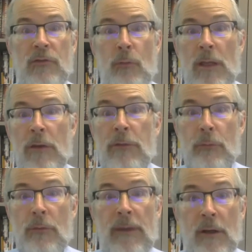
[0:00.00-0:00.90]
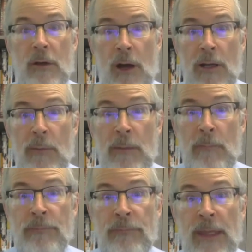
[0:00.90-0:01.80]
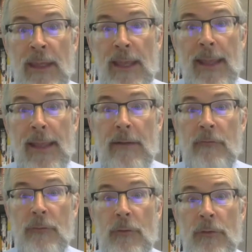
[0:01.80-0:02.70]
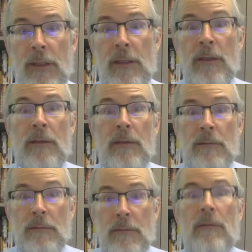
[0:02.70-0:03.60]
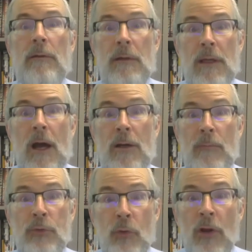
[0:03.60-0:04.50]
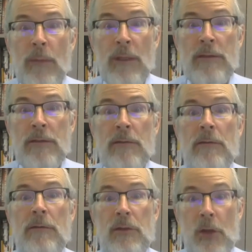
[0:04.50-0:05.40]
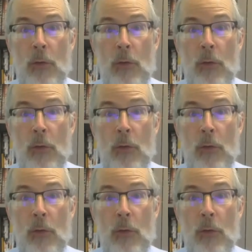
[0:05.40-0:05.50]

way through the economy and for the unemployment to go